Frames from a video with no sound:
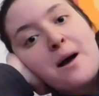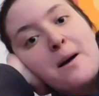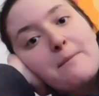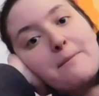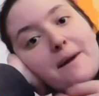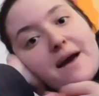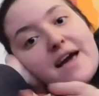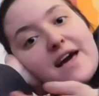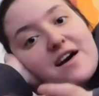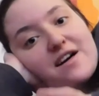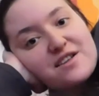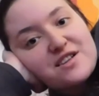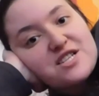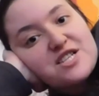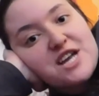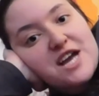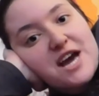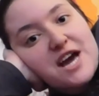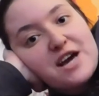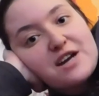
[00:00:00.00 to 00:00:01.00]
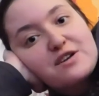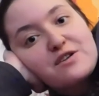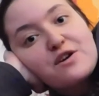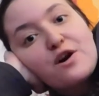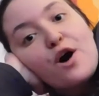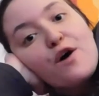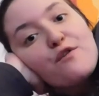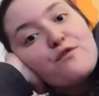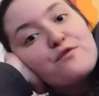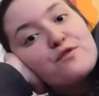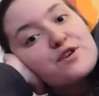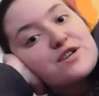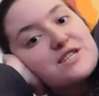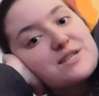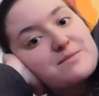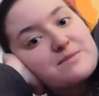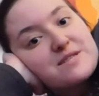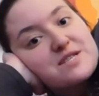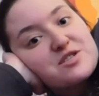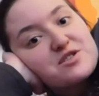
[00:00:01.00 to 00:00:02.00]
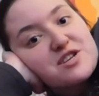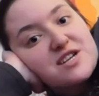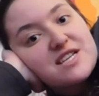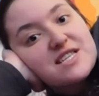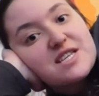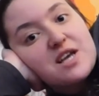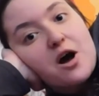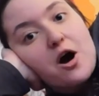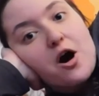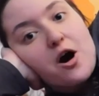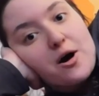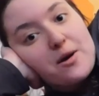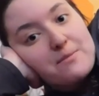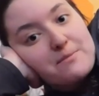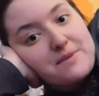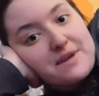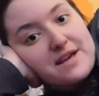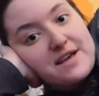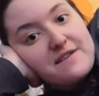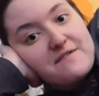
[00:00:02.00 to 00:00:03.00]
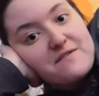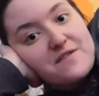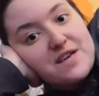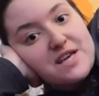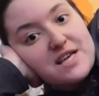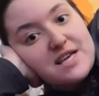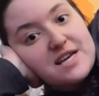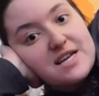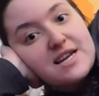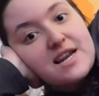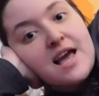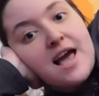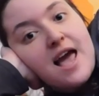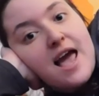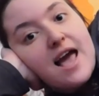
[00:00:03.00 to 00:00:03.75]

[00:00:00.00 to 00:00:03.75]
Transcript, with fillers: my health channel for tips and tricks on being vegan